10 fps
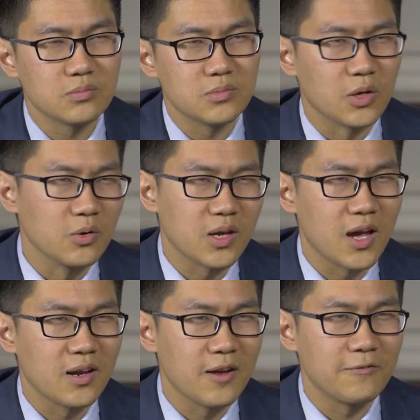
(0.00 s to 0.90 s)
you
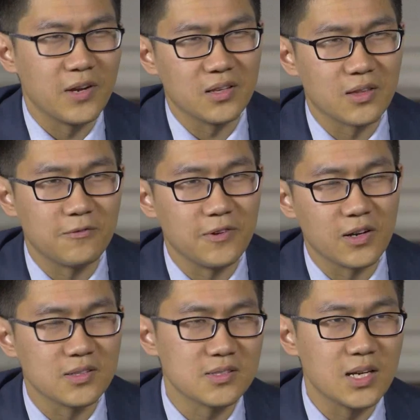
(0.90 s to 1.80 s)
can't have faith and fear
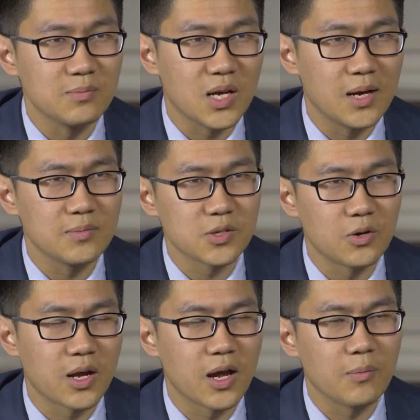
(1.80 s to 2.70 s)
at the same time. So,
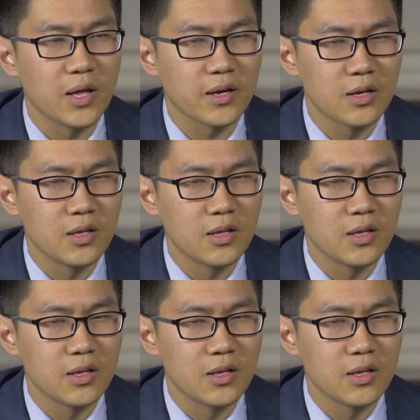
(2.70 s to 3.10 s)
okay, I'm like,